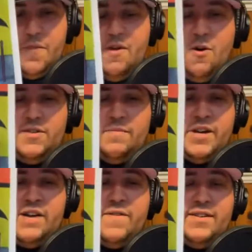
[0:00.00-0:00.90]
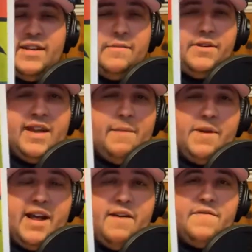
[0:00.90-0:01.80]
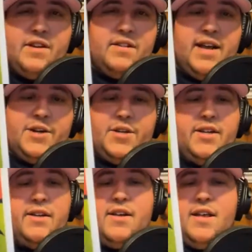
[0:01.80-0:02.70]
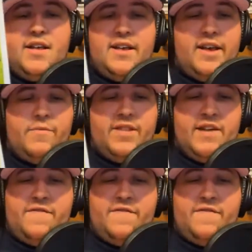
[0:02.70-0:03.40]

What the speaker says: awesome covers that I'm just happy to have in the collection. And with that